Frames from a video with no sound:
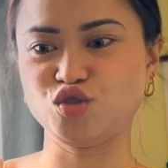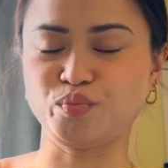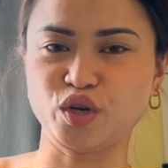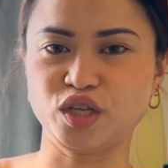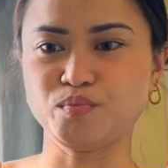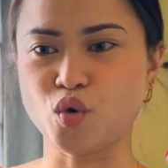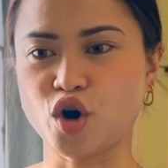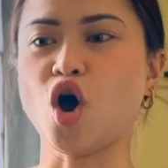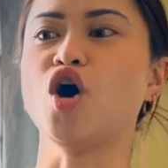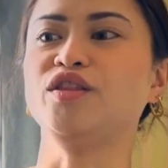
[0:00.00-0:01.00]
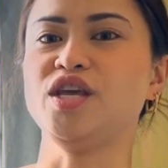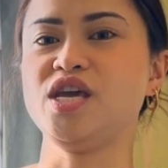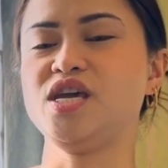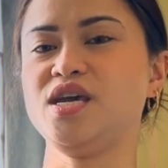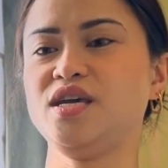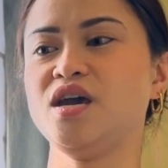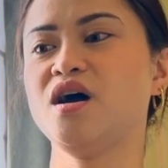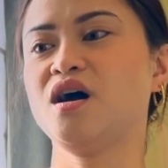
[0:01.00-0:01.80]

to put it more on a